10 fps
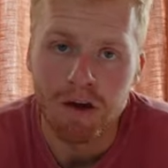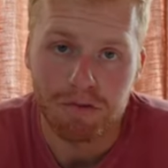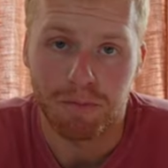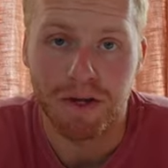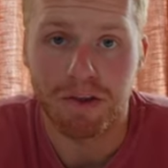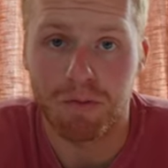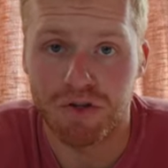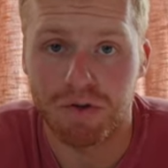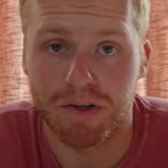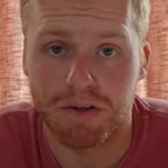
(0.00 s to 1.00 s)
For me, the
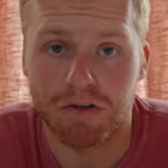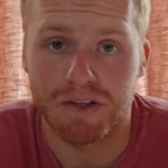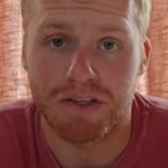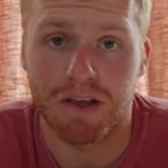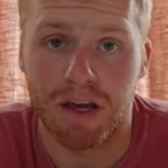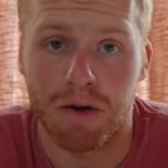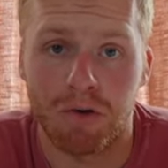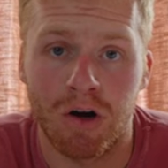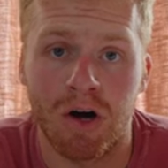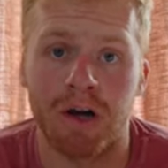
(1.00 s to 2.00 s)
most ridiculous thing I
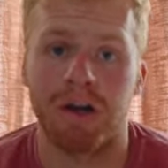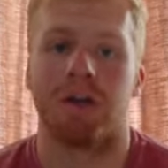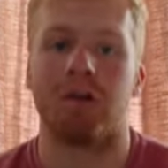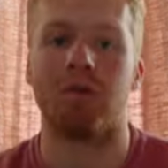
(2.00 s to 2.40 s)
brought